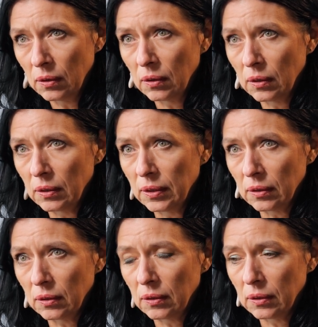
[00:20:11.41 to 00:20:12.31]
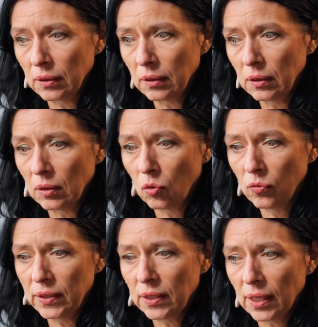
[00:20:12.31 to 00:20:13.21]
that
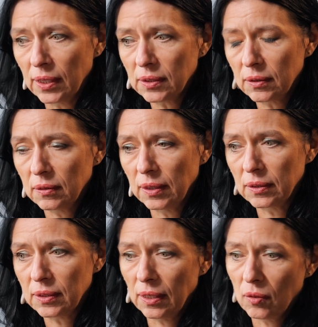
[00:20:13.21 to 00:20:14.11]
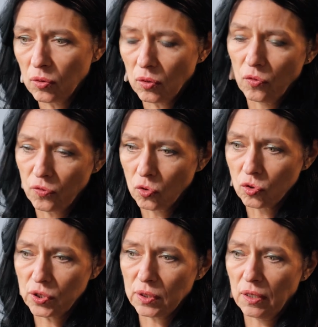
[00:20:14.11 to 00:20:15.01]
over the last, let's say, of
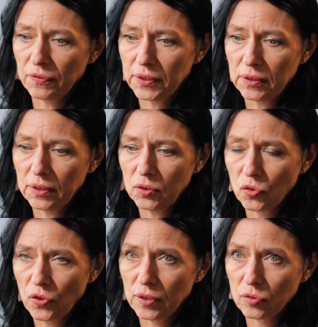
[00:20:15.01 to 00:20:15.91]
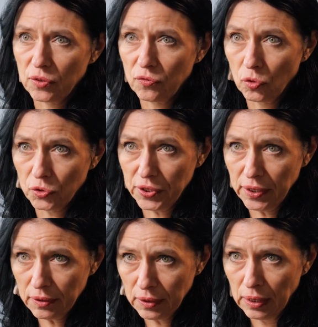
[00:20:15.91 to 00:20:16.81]
course, after the
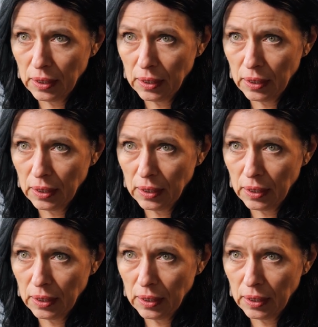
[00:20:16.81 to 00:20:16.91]
2014,